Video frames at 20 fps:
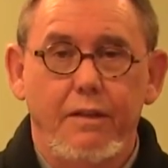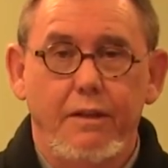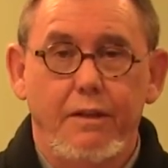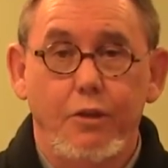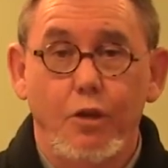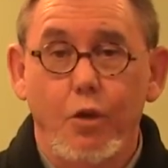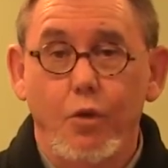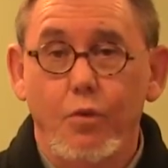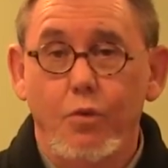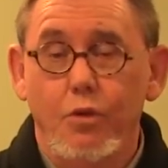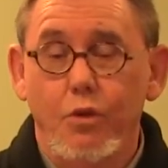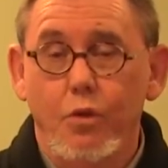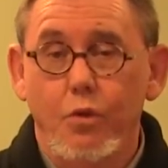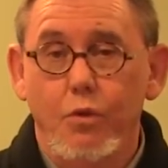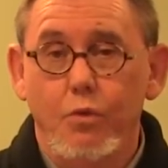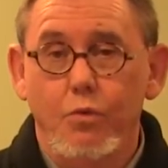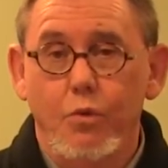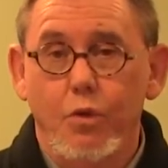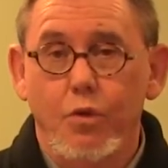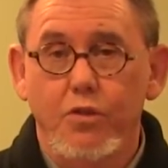and
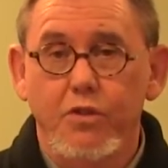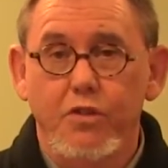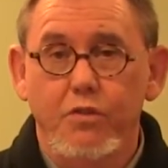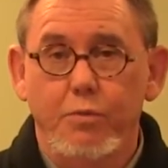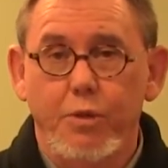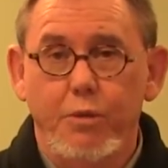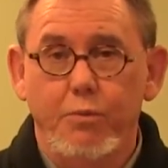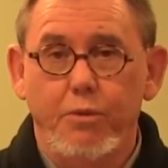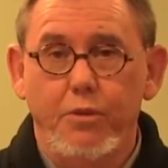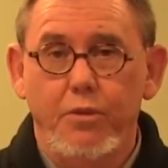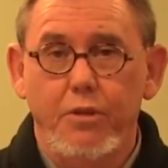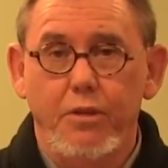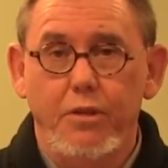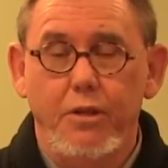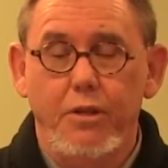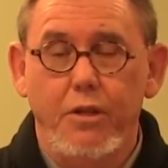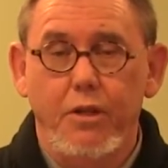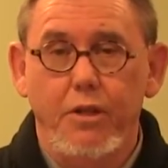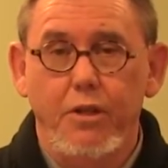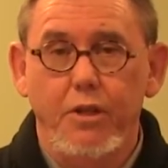know the roles that people
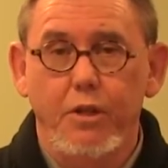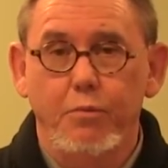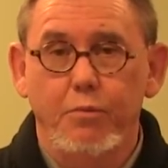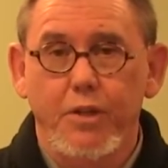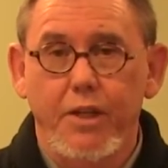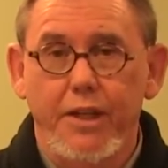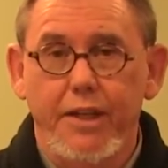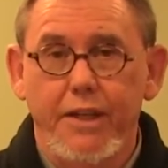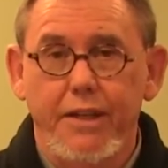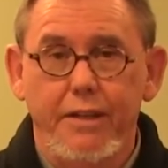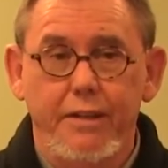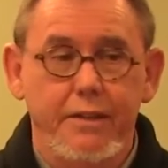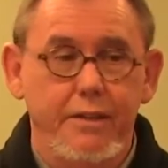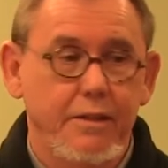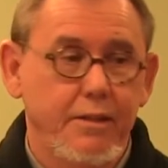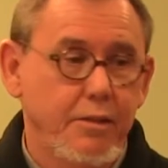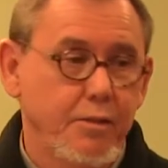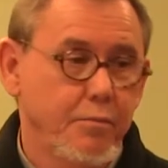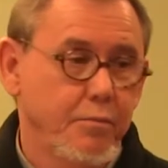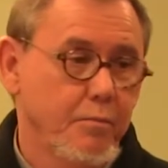are going to play in
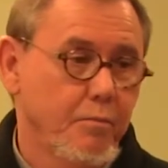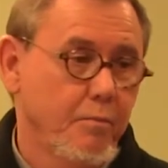it.